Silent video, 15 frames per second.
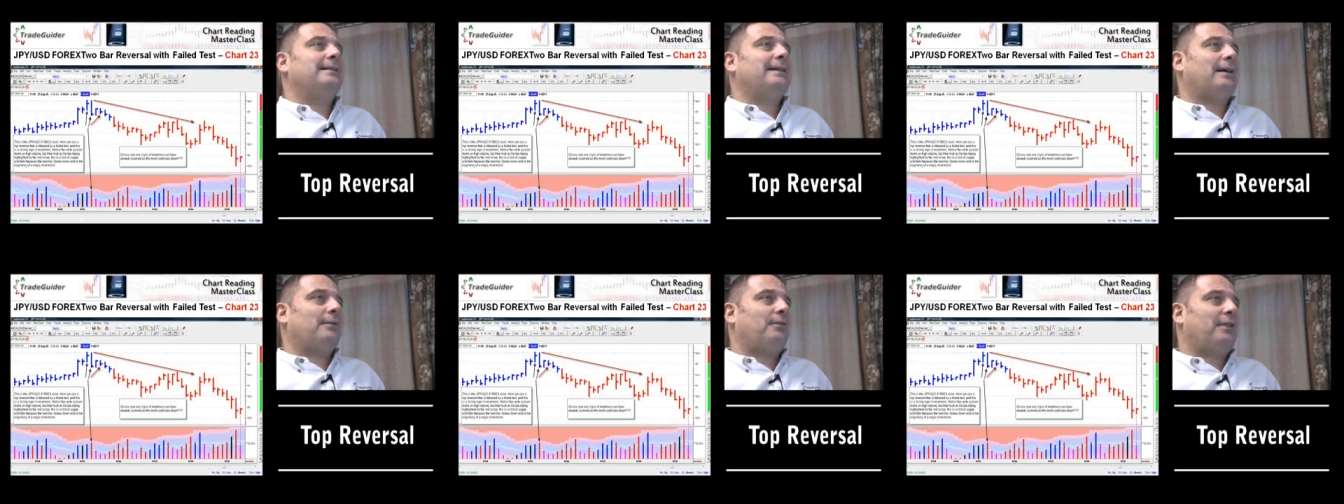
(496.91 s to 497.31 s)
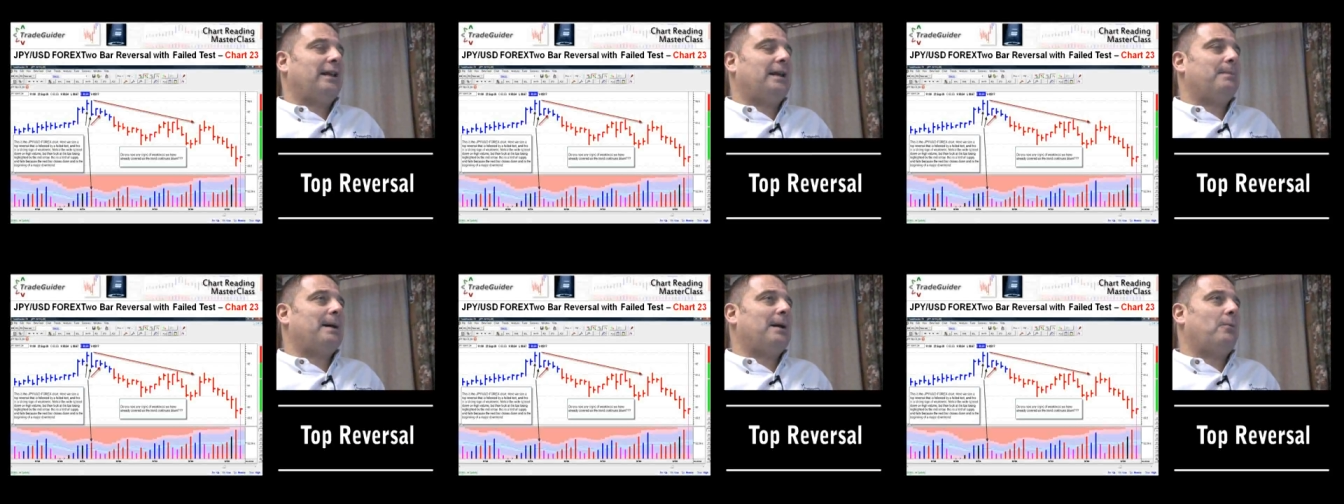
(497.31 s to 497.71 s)
Now
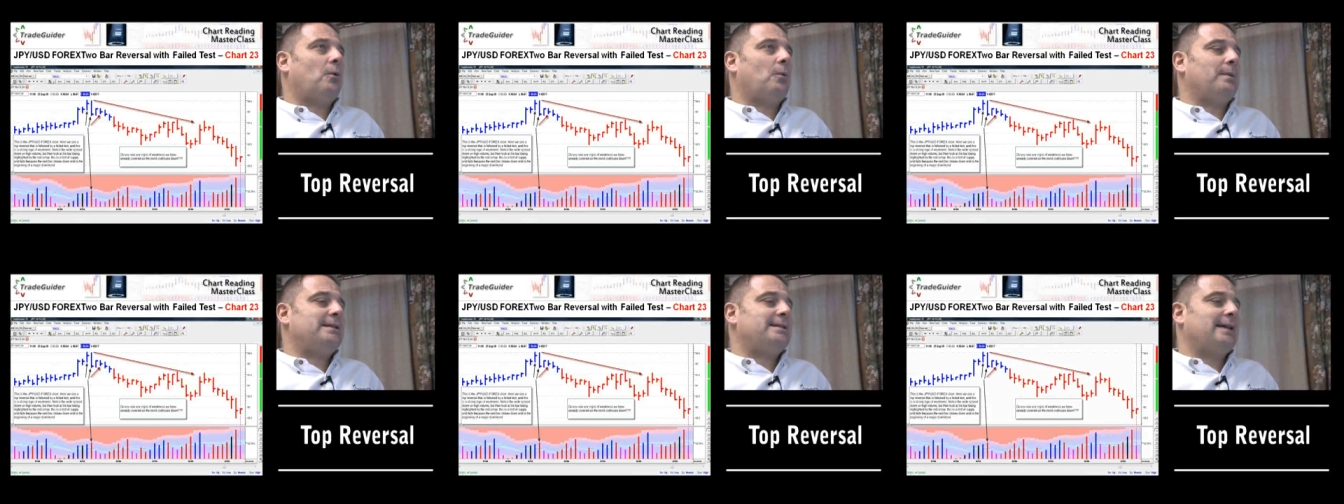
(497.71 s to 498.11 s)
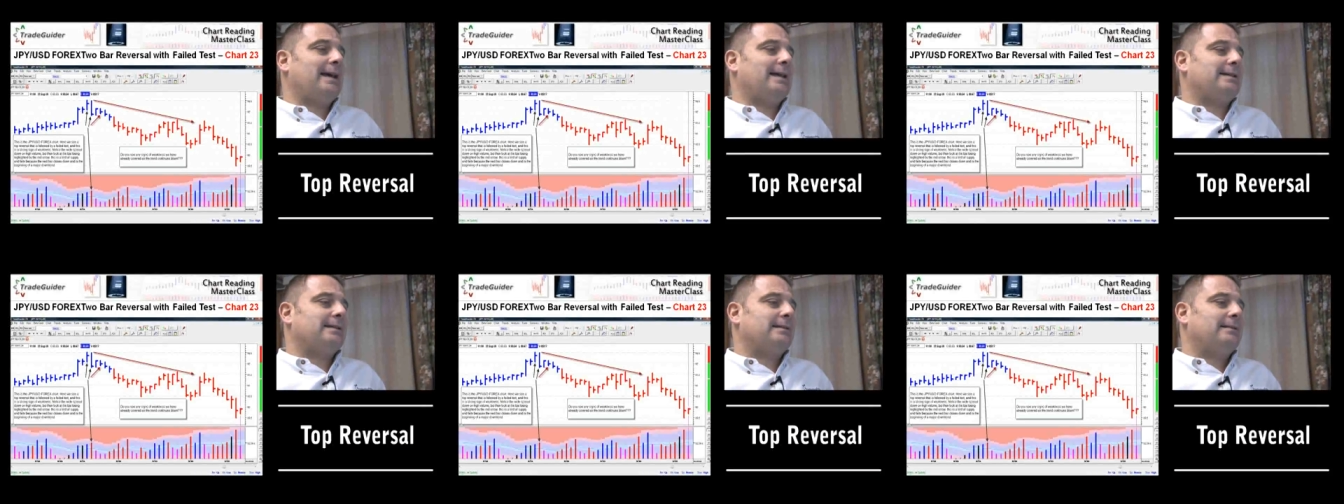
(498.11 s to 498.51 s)
think about what we
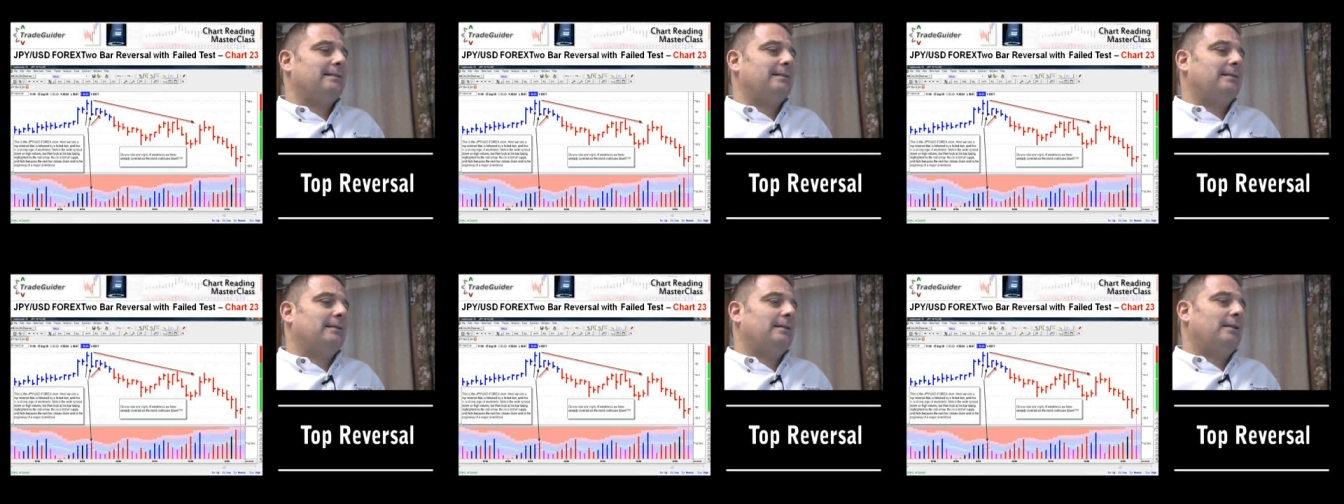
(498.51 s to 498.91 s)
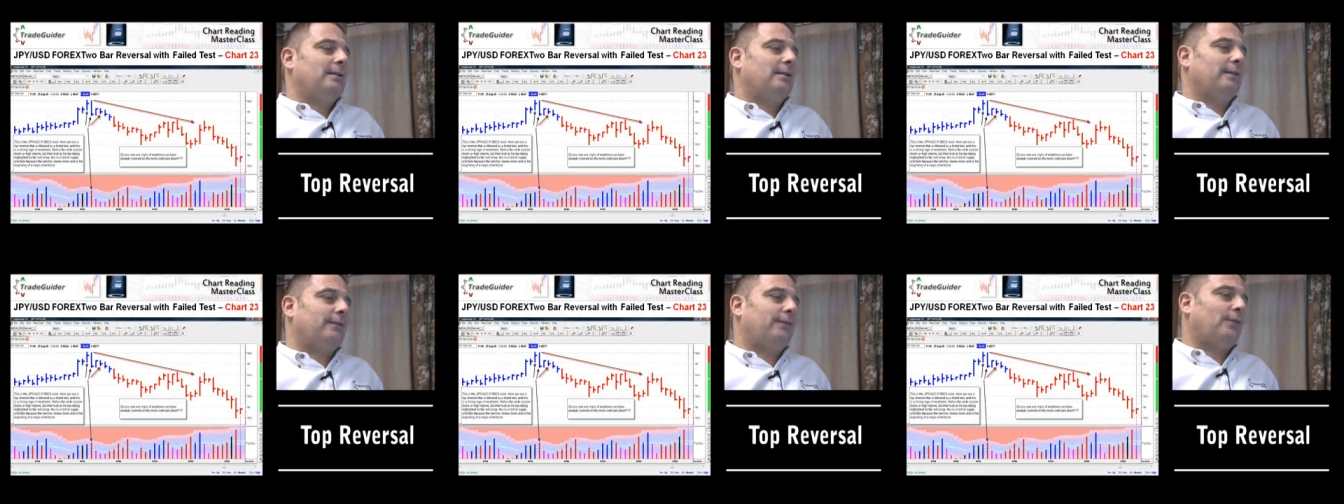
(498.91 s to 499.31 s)
said.
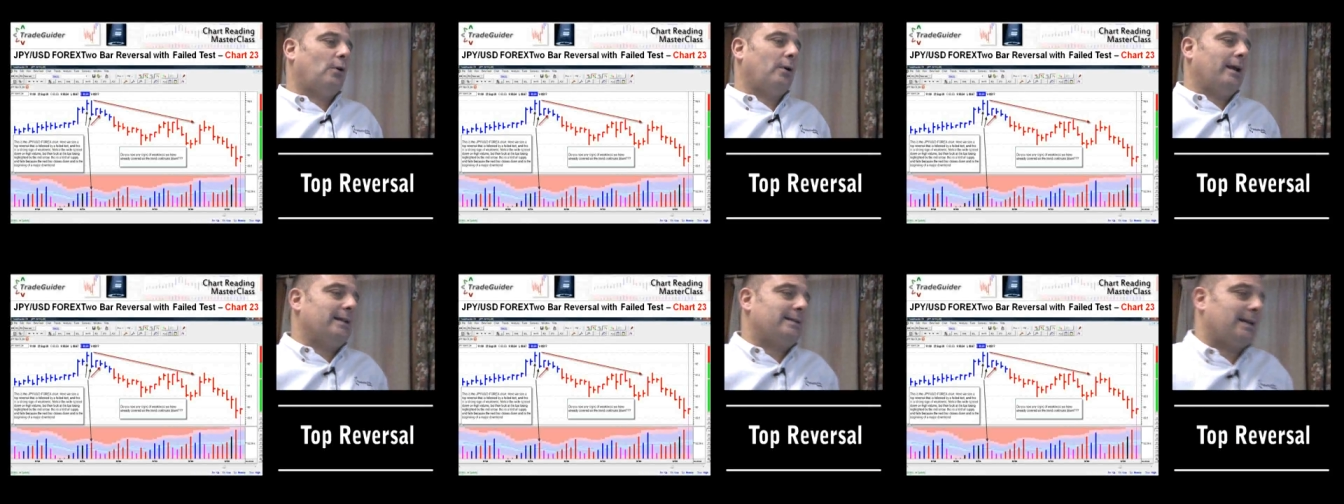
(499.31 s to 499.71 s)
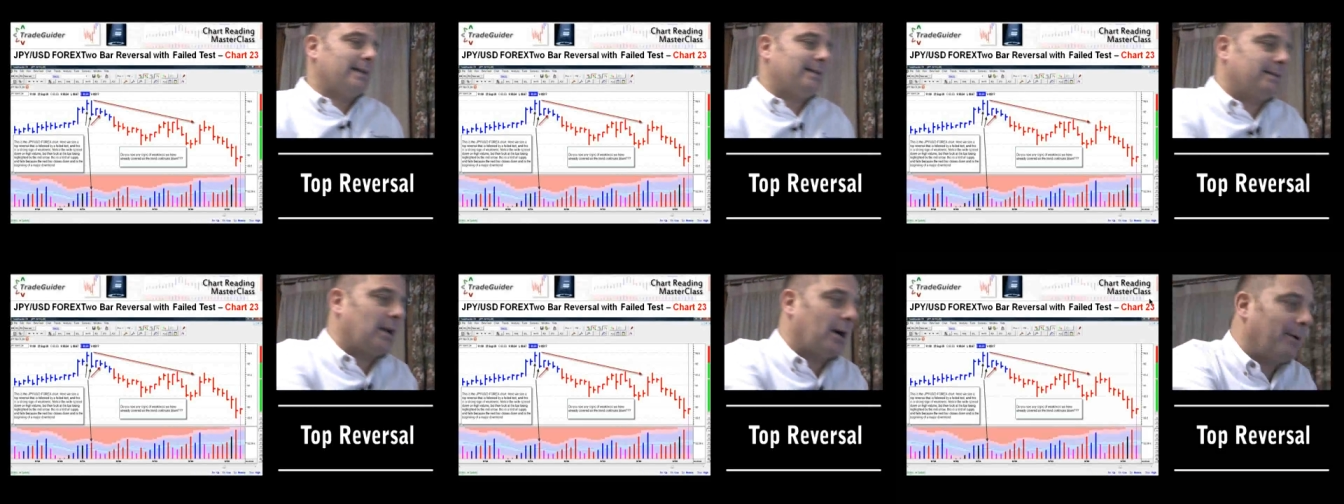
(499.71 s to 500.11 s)

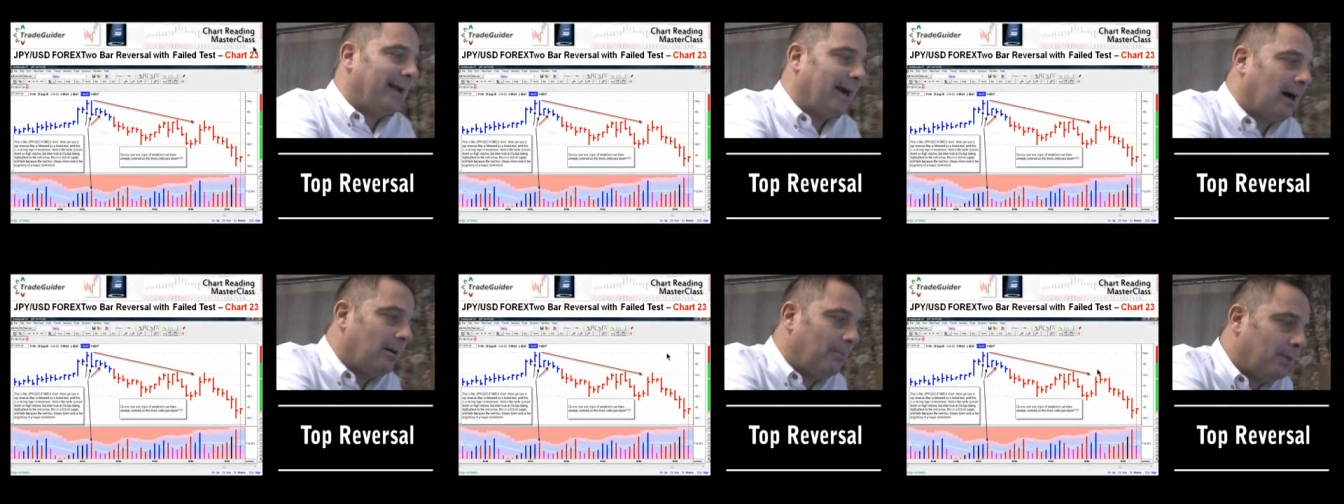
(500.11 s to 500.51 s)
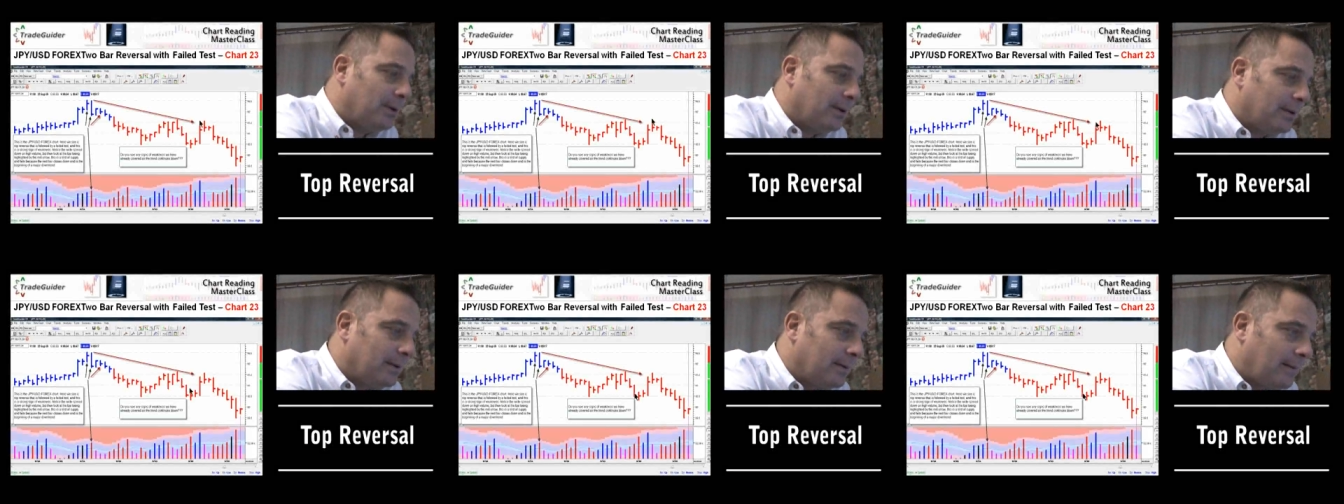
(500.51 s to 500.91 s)
It's going up,
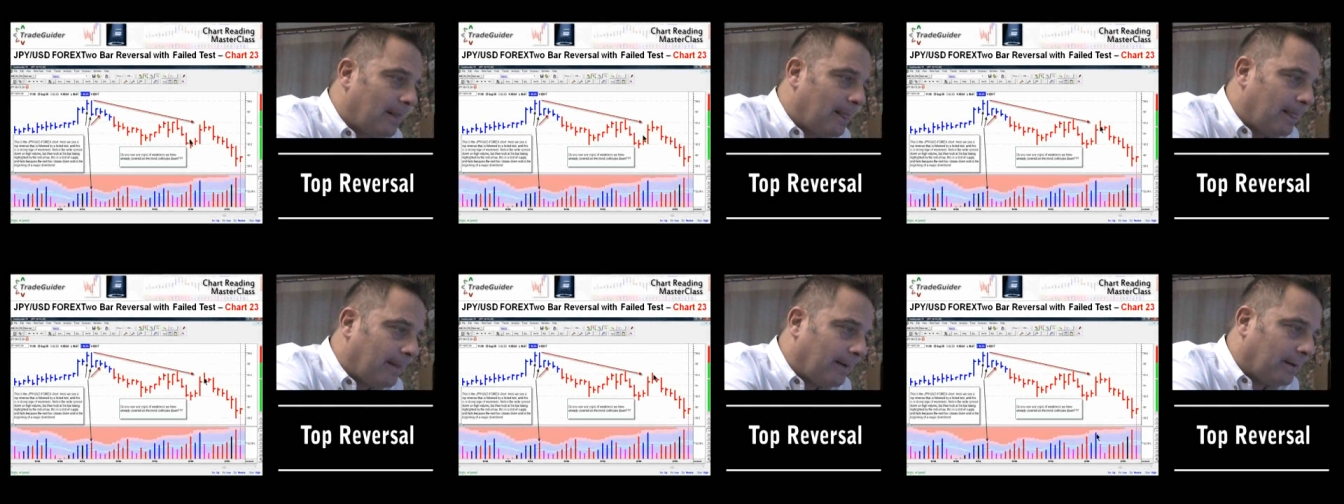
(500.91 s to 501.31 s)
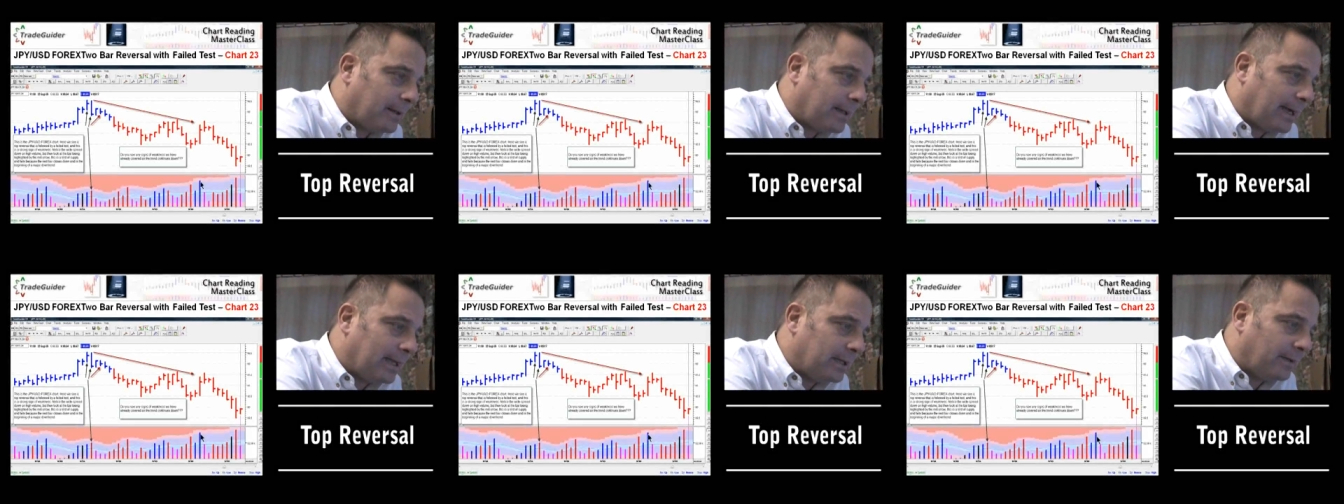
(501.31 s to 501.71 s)

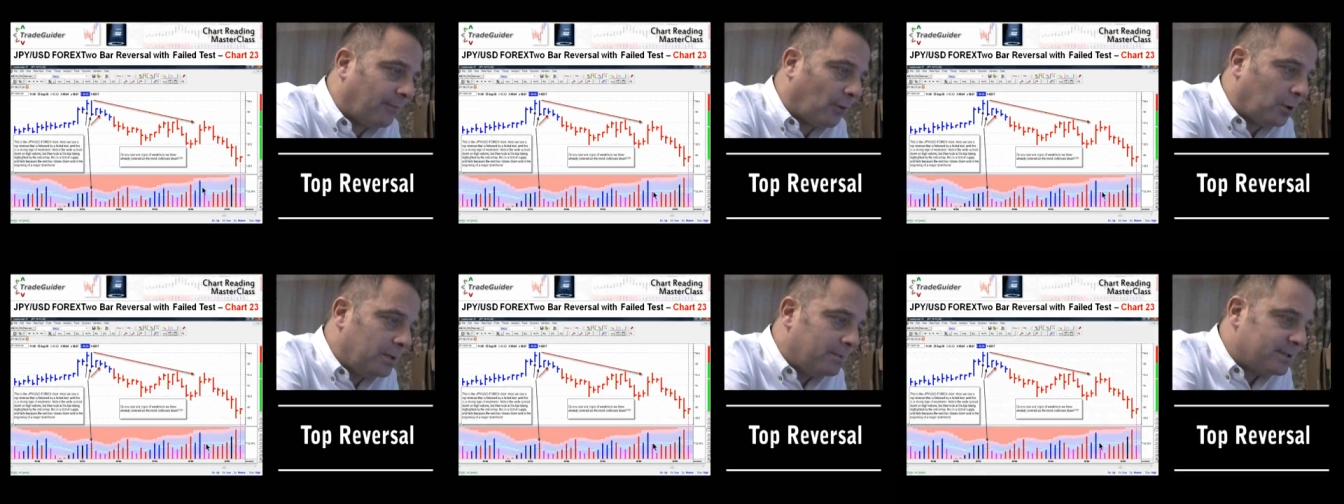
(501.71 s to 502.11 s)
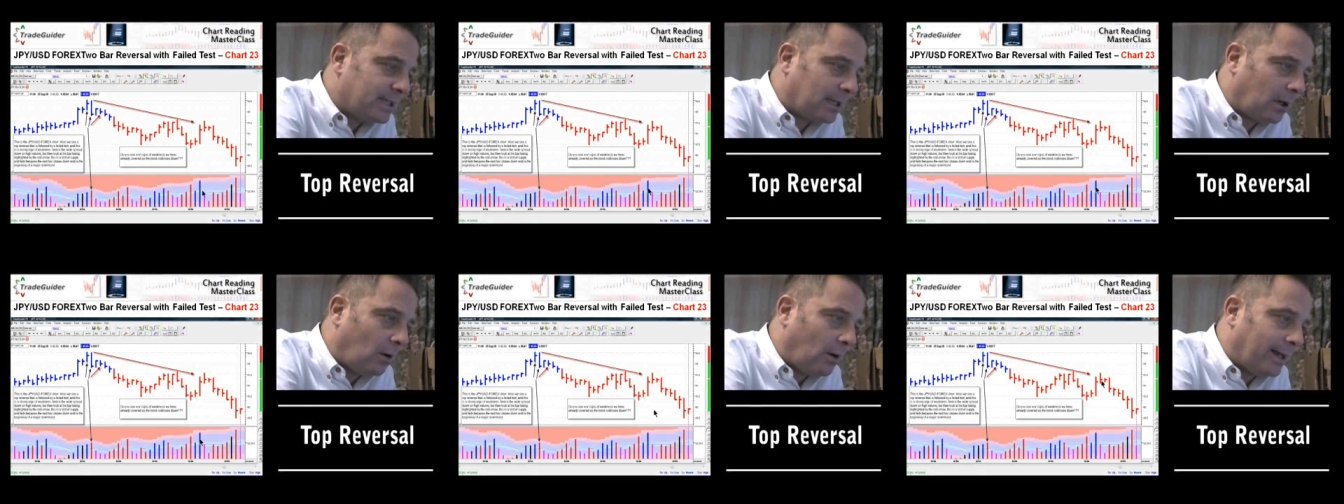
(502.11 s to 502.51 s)
okay, and the volume's
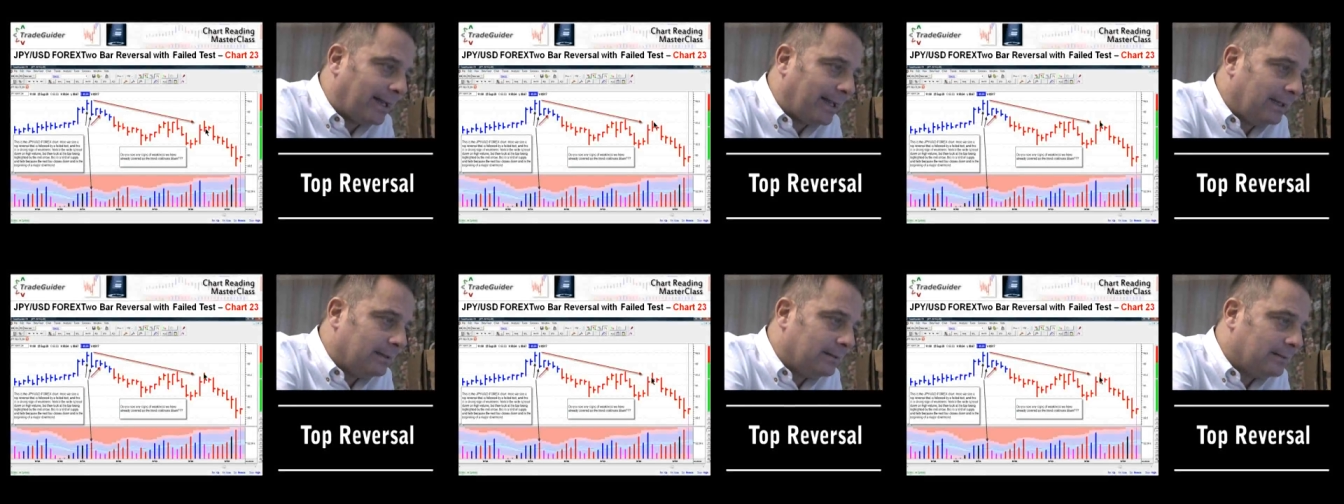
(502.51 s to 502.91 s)
declining.